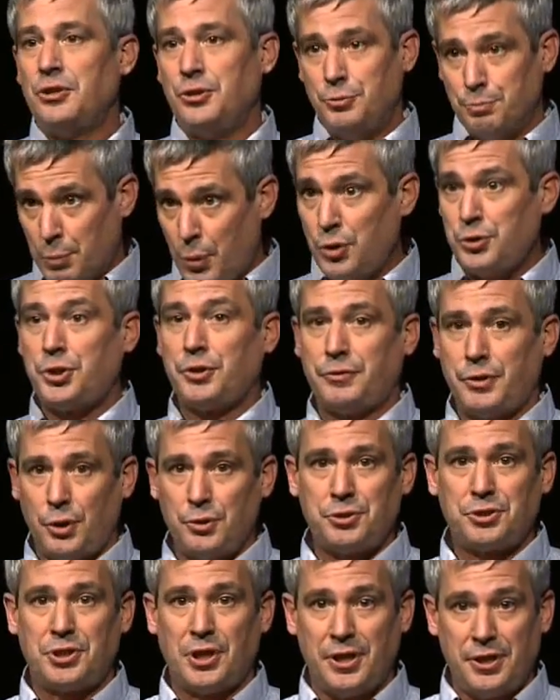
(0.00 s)
most of those
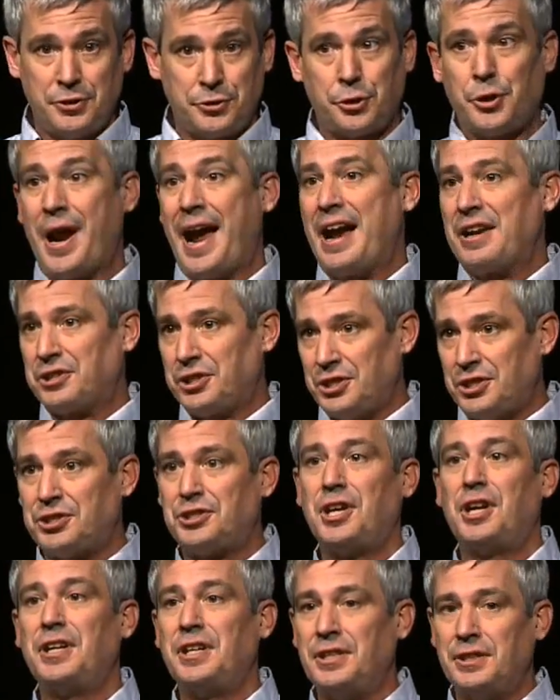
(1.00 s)
studies are actually
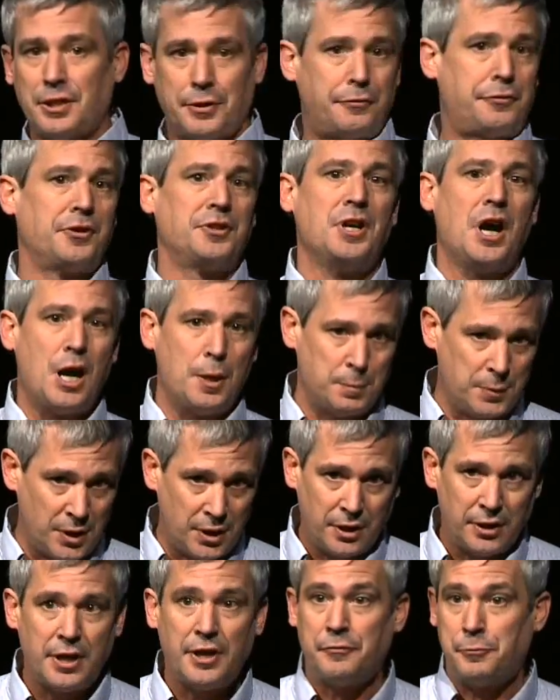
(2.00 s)
studying the
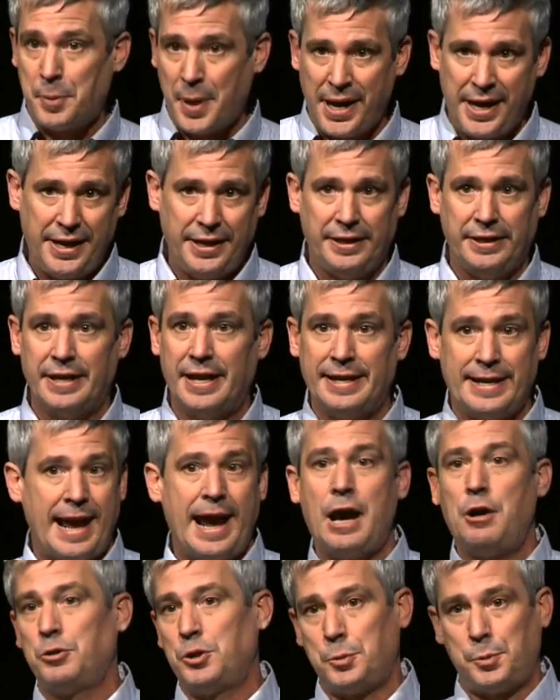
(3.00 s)
phenomenon of pain and
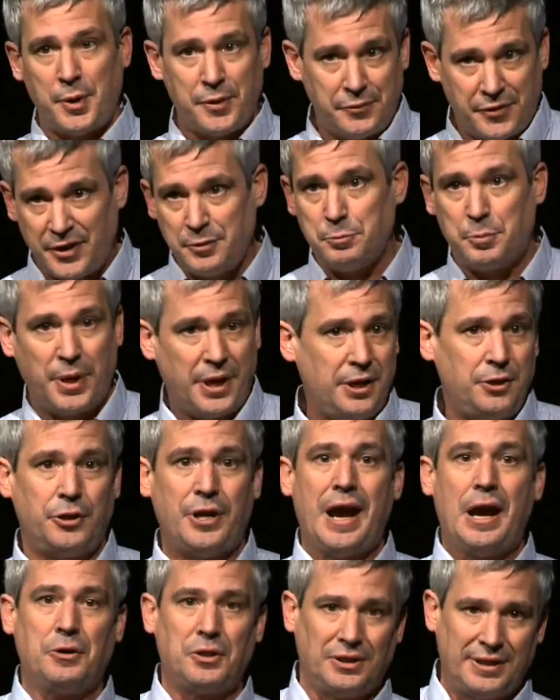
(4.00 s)
how to prevent pain or
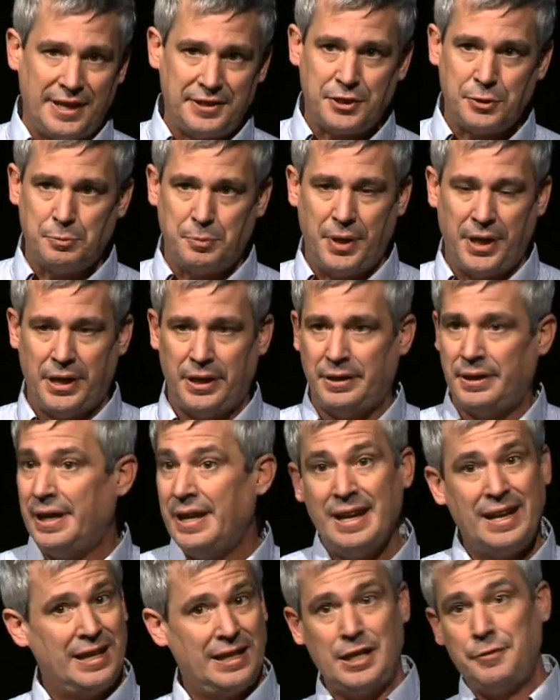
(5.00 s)
how to lessen pain.
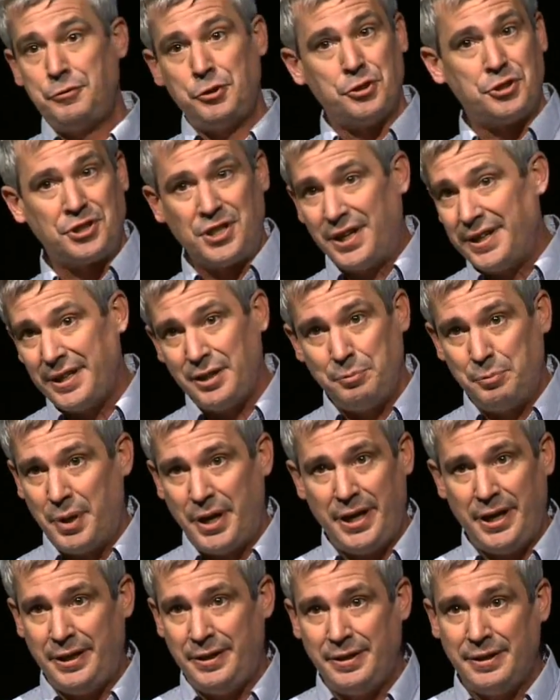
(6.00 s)
And if you're studying
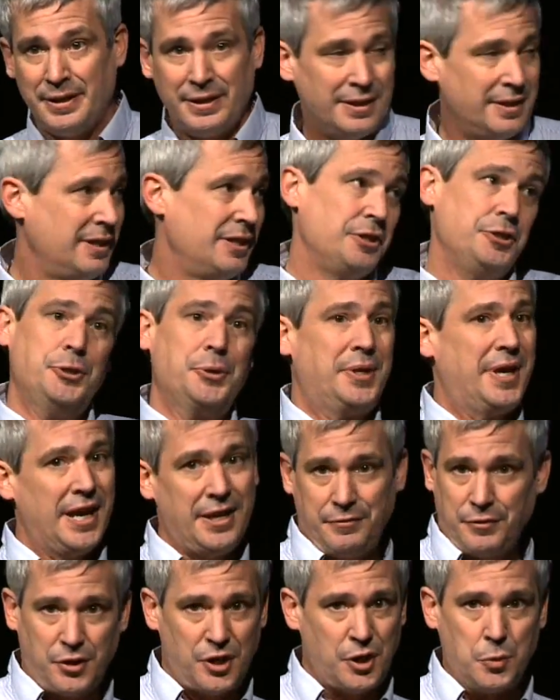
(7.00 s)
pain, you can't
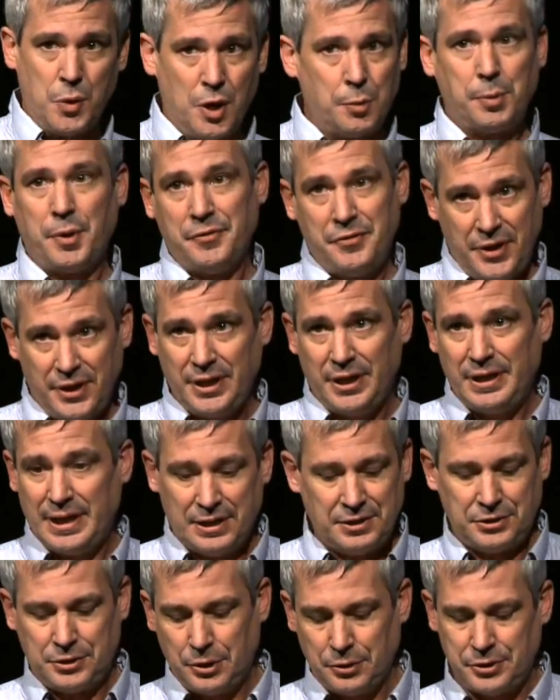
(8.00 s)
very well prevent it and
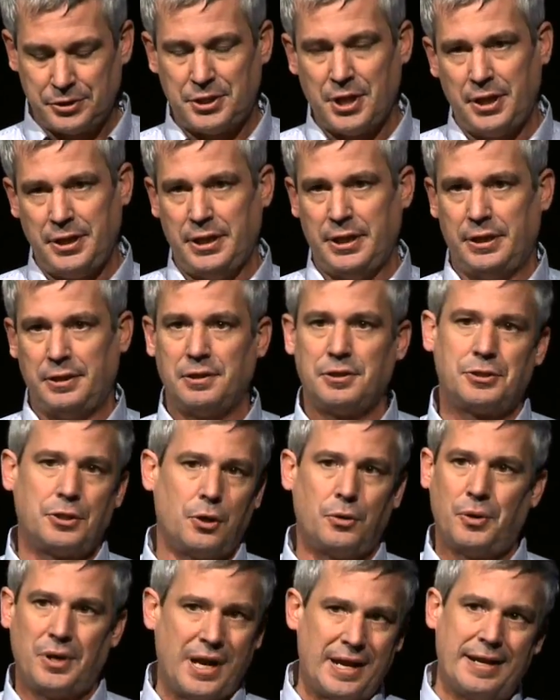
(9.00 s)
still study it.
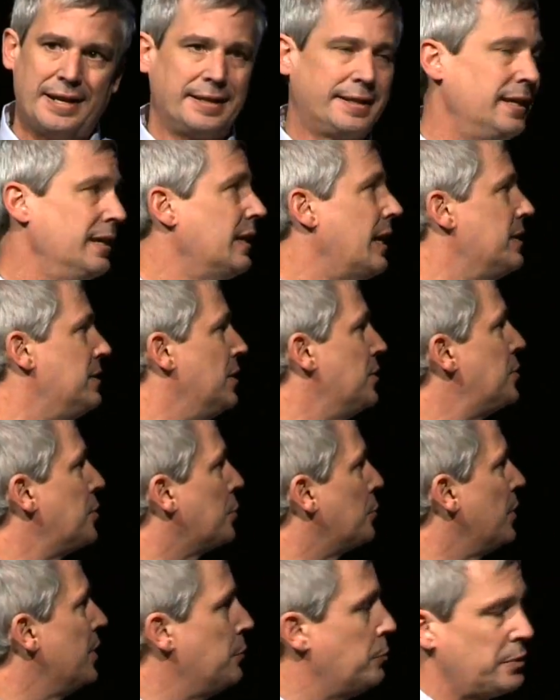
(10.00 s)
So again, I
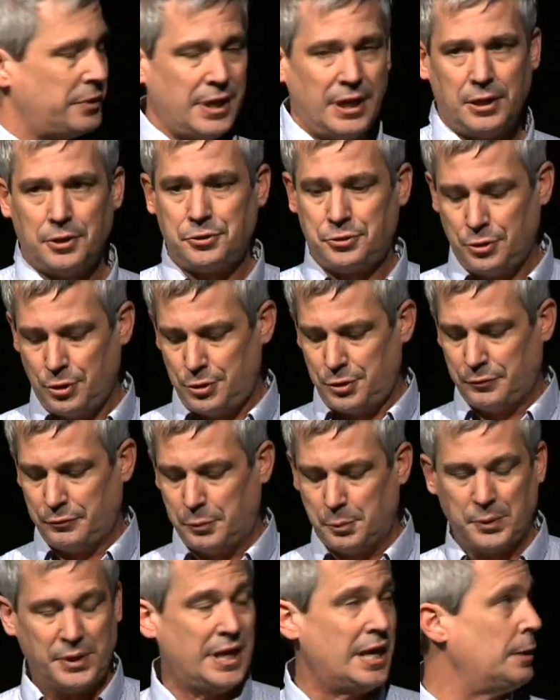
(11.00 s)
disagree with that assertion
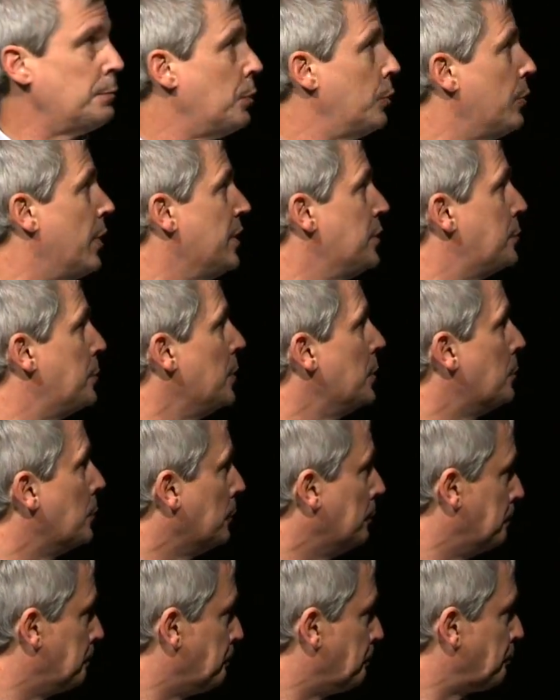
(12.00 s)
from the animal rights people.
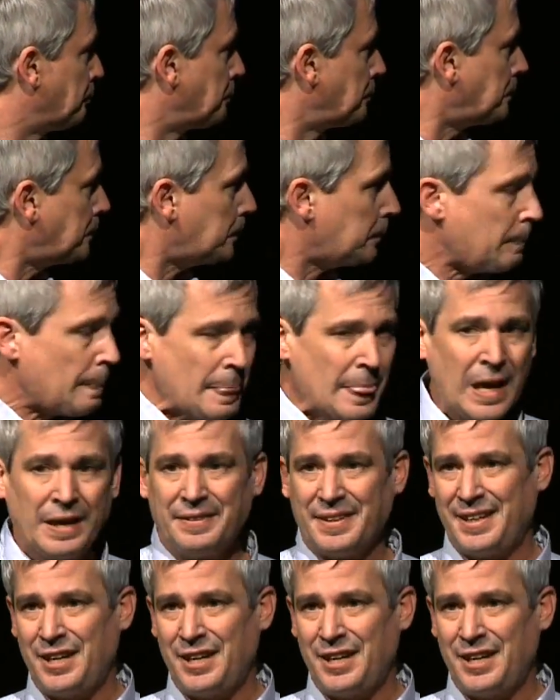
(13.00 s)
They